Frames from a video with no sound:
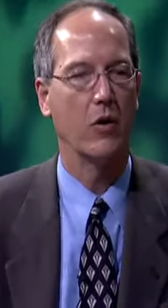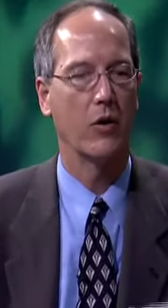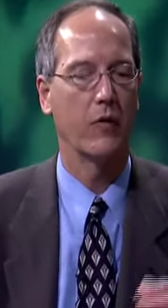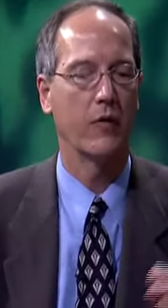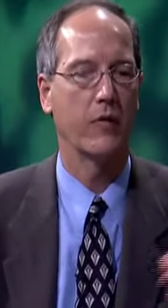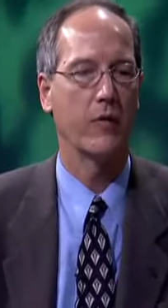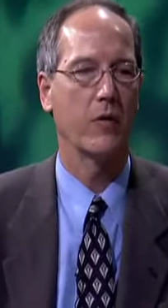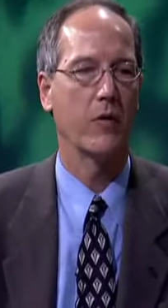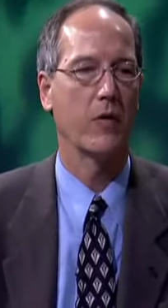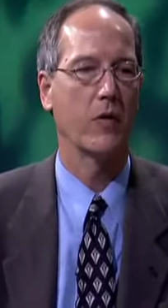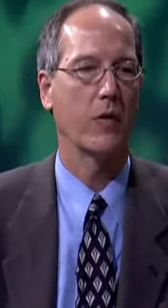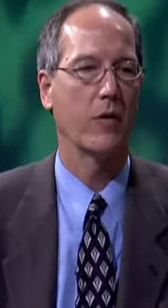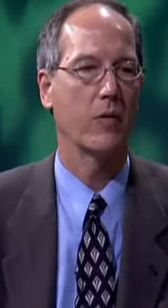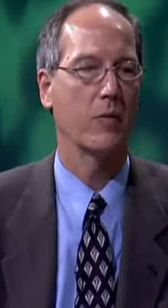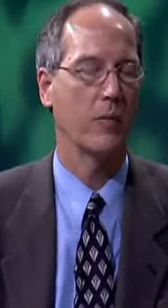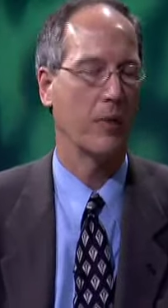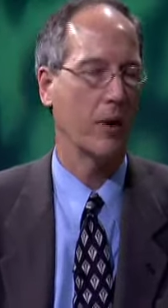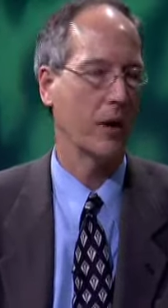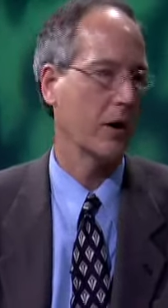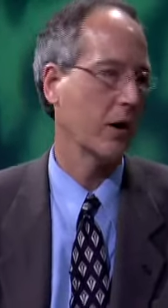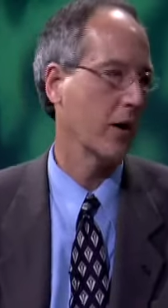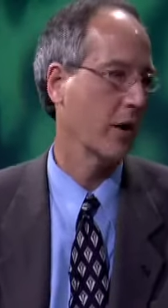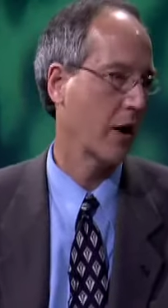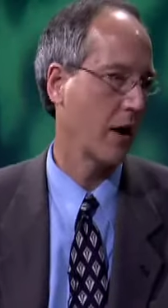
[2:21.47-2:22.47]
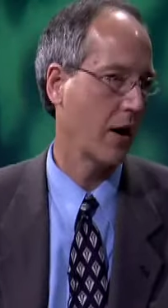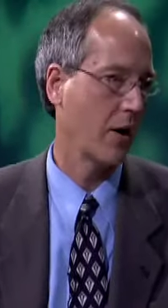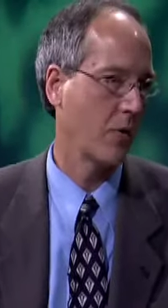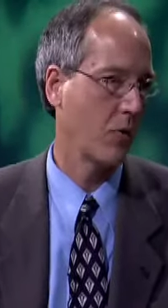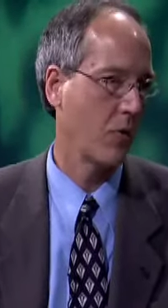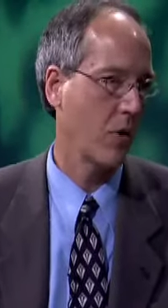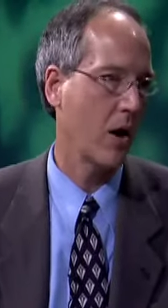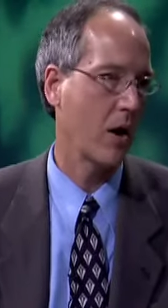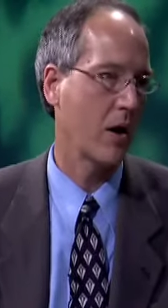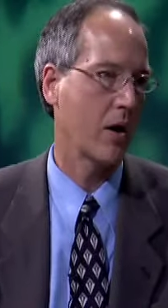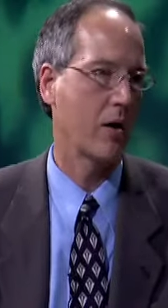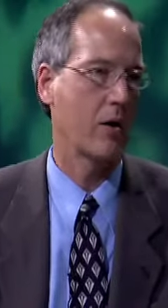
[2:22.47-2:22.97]
or for making hot
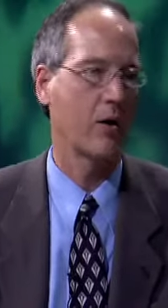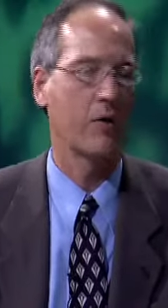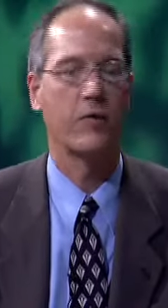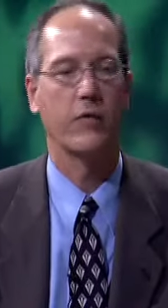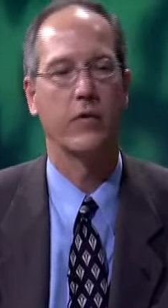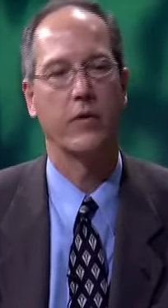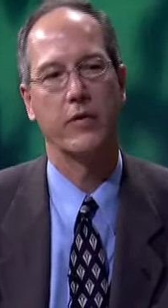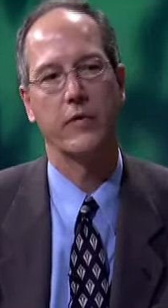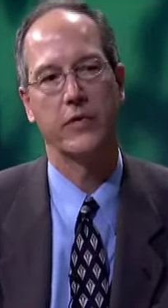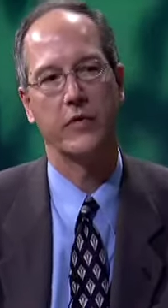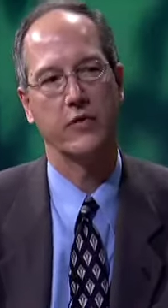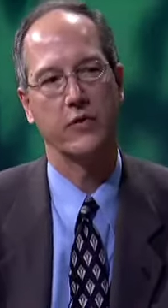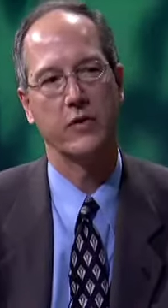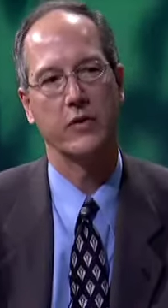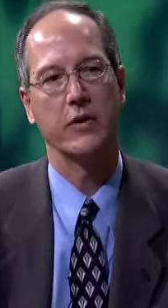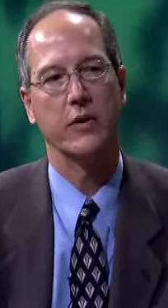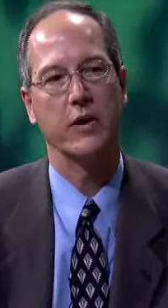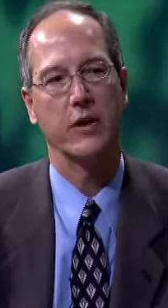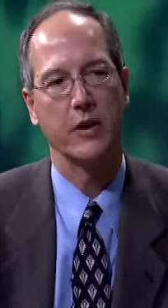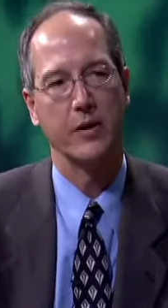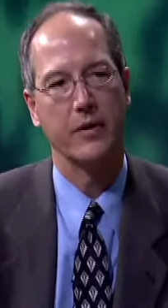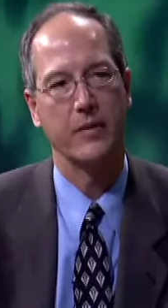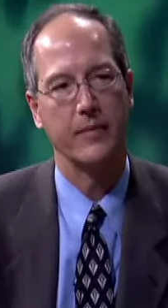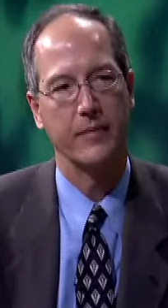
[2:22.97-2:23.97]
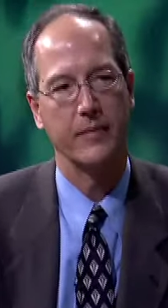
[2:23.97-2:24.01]
water for the facility.